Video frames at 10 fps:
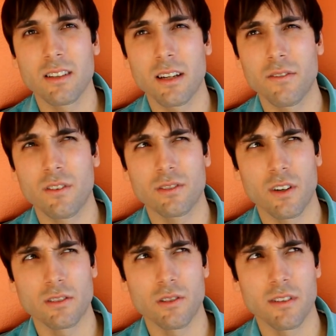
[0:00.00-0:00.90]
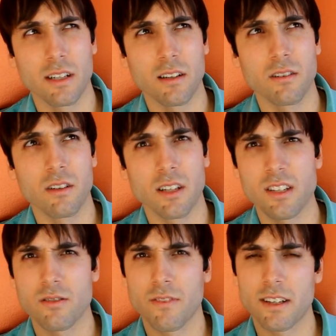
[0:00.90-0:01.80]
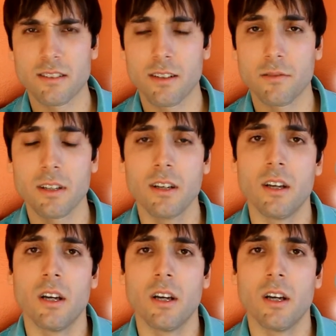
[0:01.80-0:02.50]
as far as I know right now, and Acer, if I didn't say that right,